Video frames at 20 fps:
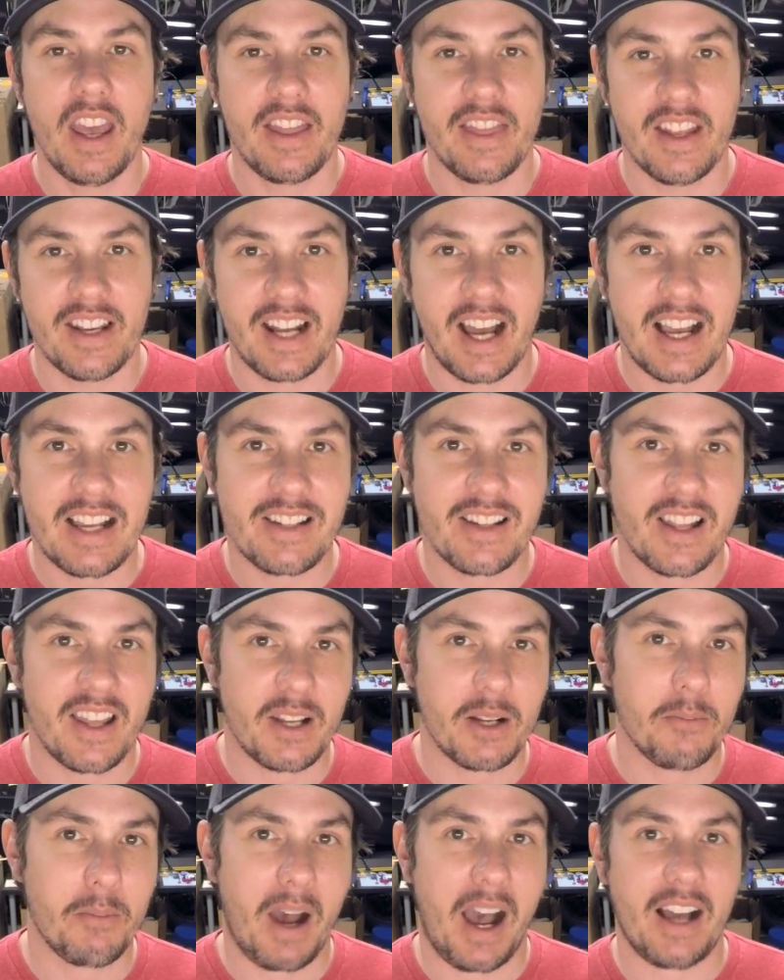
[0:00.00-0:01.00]
The nice
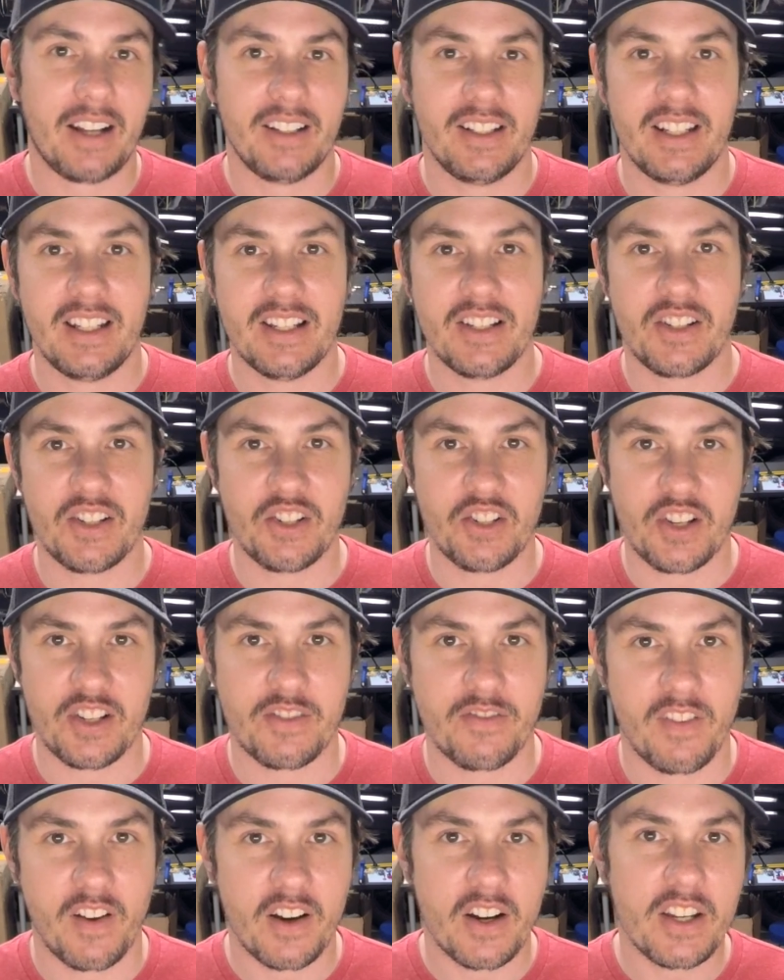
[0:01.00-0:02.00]
thing about it is it's
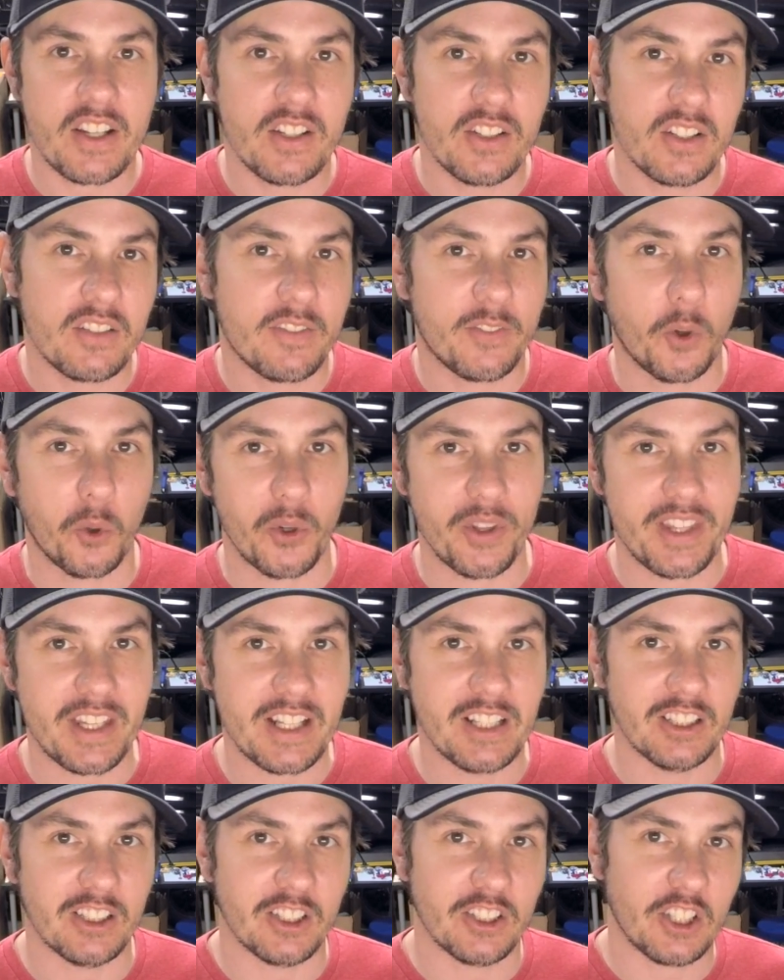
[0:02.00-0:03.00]
very good for
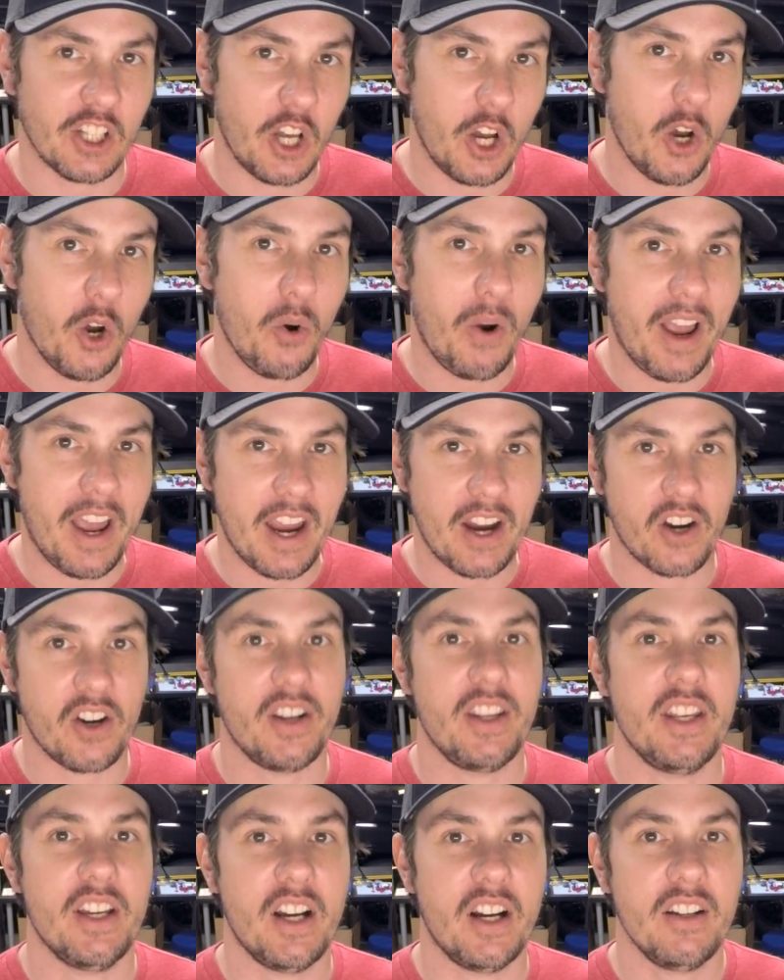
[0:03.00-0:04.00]
the low
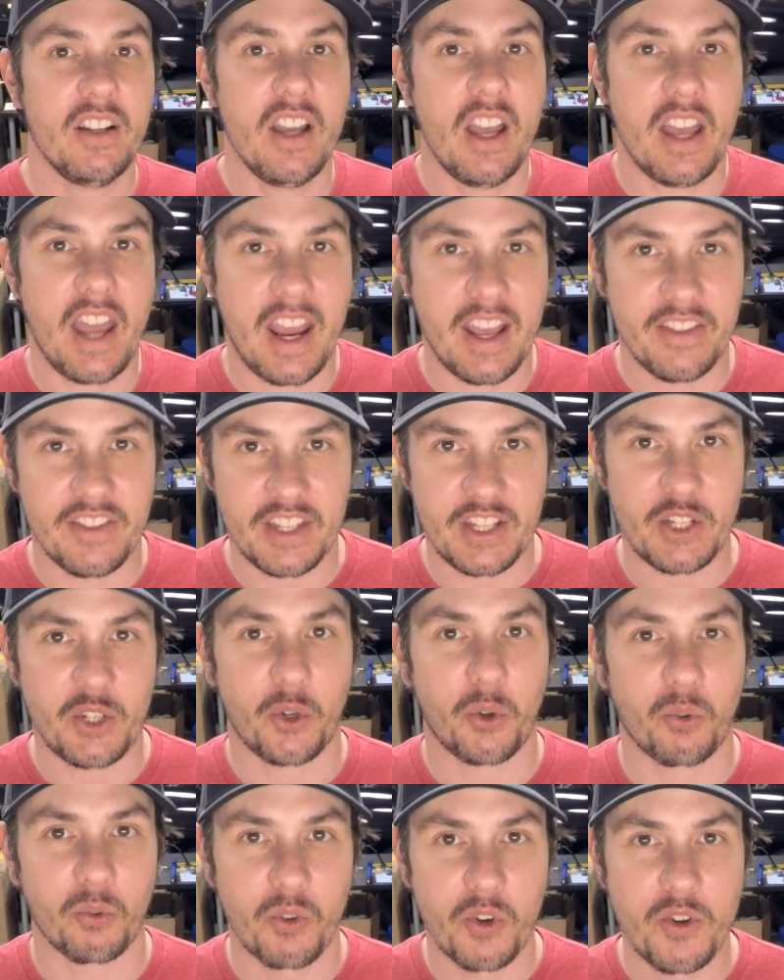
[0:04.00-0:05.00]
area and the
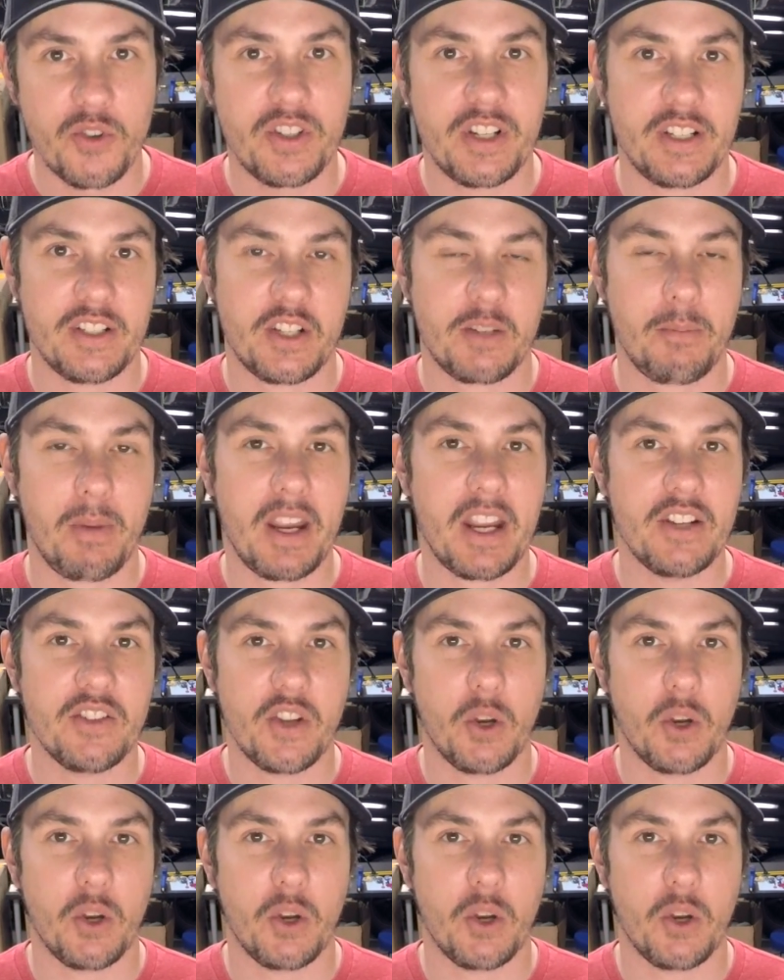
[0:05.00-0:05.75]
cruising speeds.